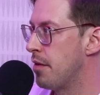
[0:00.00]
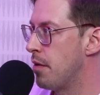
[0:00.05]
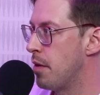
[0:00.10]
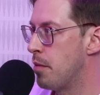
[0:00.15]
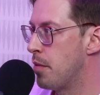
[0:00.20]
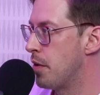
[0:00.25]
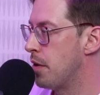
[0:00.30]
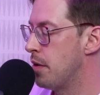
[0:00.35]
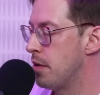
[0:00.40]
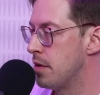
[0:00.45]

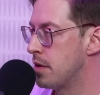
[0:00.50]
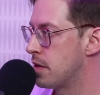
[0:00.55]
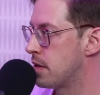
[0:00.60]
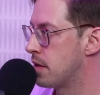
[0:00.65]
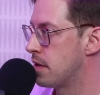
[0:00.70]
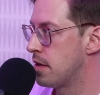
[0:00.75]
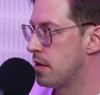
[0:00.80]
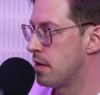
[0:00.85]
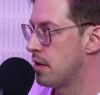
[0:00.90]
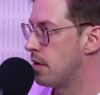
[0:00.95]

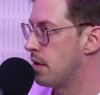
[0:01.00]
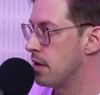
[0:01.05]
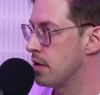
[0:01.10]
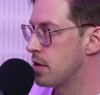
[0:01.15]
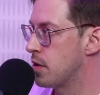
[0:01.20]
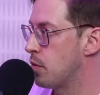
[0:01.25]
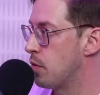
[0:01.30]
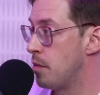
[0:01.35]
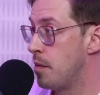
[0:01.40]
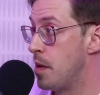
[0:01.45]
reproduce, or else
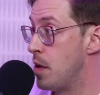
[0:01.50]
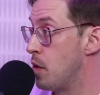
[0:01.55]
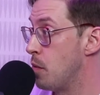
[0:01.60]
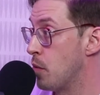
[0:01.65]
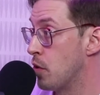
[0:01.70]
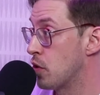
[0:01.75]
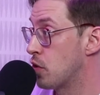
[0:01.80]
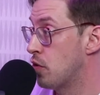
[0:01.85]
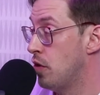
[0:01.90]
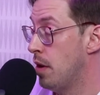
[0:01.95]
there would be no
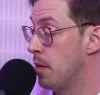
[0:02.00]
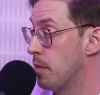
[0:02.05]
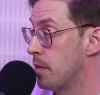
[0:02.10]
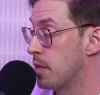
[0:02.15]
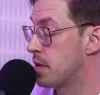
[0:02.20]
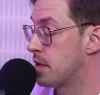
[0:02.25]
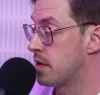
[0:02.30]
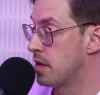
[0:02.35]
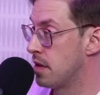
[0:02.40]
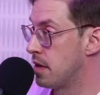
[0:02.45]
more
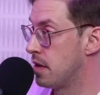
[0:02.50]
shrimps.